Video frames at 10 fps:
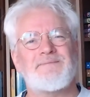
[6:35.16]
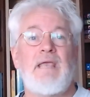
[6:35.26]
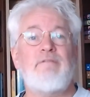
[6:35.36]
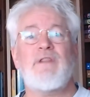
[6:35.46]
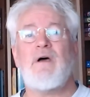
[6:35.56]

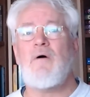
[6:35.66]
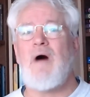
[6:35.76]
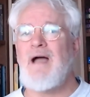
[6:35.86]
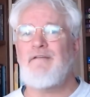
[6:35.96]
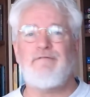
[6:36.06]
Even though
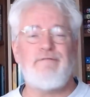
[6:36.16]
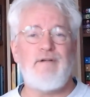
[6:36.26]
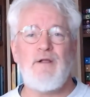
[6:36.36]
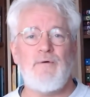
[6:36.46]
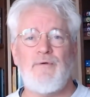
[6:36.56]
I
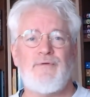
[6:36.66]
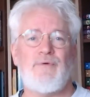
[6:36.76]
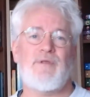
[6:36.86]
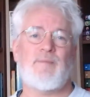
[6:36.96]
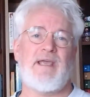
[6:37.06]
flew
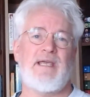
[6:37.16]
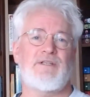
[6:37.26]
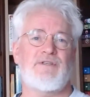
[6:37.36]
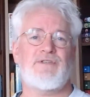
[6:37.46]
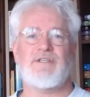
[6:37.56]
through the
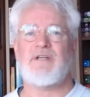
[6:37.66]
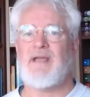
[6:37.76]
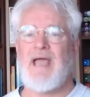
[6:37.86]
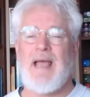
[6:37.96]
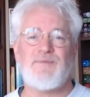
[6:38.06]
pages and
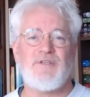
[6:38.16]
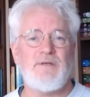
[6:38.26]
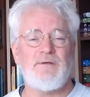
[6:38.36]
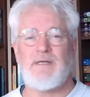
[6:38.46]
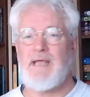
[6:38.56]
I
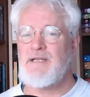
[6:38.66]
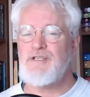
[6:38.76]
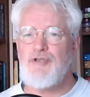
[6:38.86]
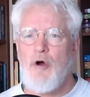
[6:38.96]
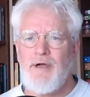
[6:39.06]
absolutely
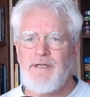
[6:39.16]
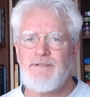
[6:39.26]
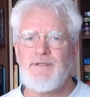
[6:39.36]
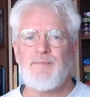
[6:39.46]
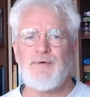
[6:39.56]
enjoyed
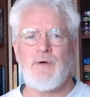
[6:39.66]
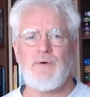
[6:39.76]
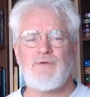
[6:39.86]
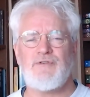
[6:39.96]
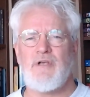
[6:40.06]
the
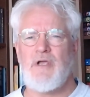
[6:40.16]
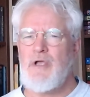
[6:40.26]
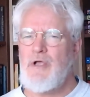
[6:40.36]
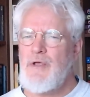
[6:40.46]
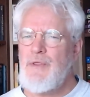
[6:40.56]
prose,
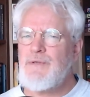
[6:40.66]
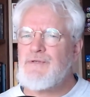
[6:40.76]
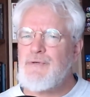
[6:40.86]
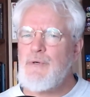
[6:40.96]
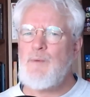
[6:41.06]
the
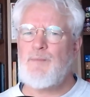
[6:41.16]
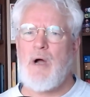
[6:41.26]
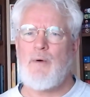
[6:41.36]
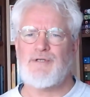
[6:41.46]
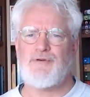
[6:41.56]
true
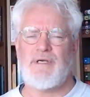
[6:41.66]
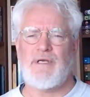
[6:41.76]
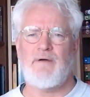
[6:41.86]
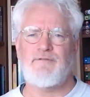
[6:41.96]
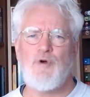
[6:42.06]

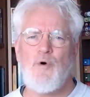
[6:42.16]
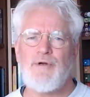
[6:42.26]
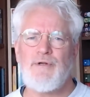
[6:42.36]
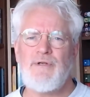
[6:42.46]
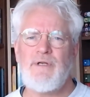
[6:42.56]
poetry of
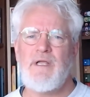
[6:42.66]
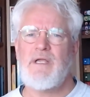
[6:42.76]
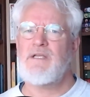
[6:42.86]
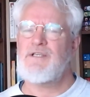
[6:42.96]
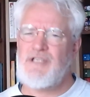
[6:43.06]
Jordan
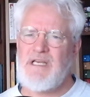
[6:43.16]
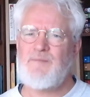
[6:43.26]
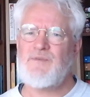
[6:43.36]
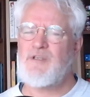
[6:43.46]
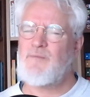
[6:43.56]

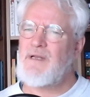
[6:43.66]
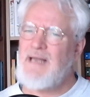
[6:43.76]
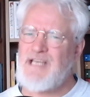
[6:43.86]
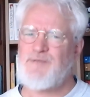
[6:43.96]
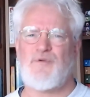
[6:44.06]
seems to be
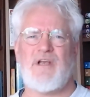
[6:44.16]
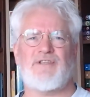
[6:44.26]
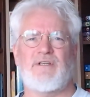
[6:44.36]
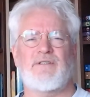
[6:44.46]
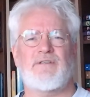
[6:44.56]
less
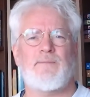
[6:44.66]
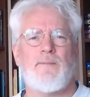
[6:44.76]
present.